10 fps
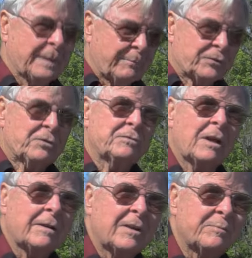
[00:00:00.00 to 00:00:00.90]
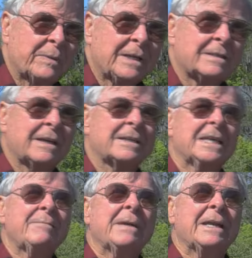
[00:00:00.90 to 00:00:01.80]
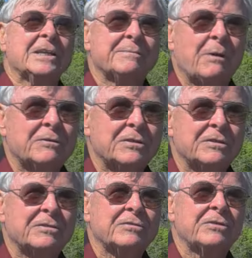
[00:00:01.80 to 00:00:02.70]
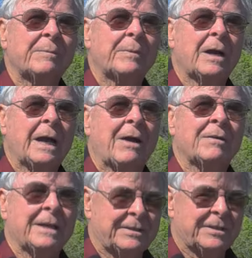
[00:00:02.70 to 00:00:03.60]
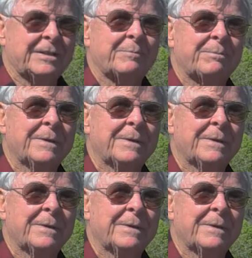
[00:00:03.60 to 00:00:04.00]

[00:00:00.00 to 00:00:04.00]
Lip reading: But as soon as I grabbed his pants legs, he made his motions to jump out into the